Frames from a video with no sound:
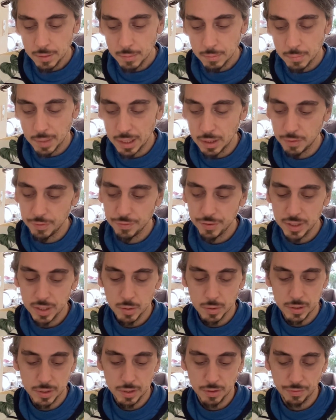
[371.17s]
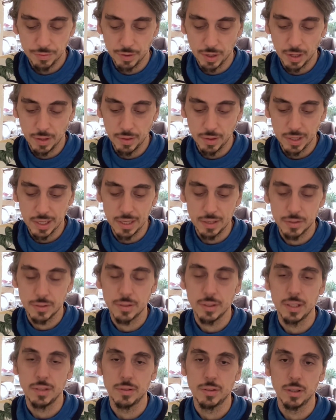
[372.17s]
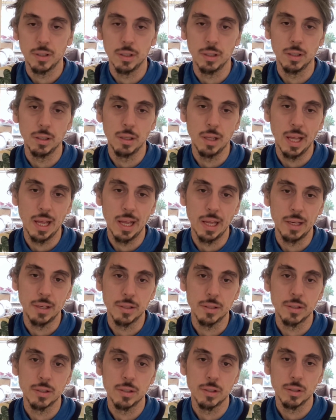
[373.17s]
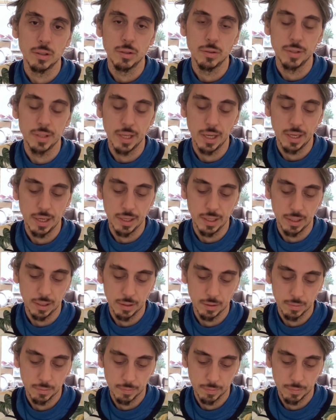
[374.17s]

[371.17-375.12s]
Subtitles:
My love for you as your father is eternal and undying.